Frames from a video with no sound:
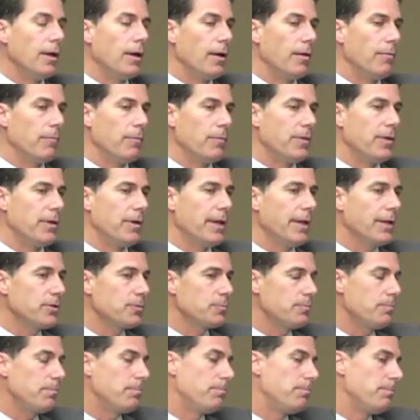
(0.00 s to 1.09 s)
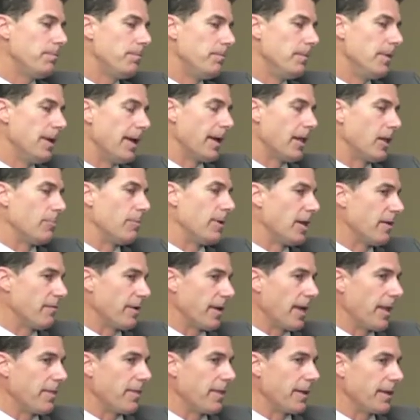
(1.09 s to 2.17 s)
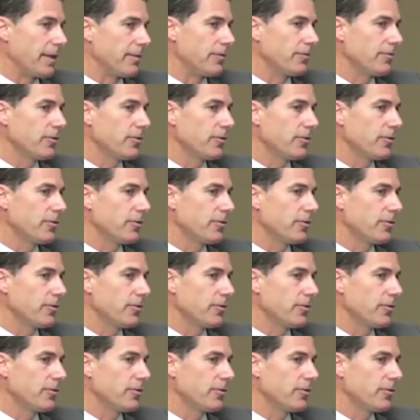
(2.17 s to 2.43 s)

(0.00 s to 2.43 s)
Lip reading: The next element of it, I think,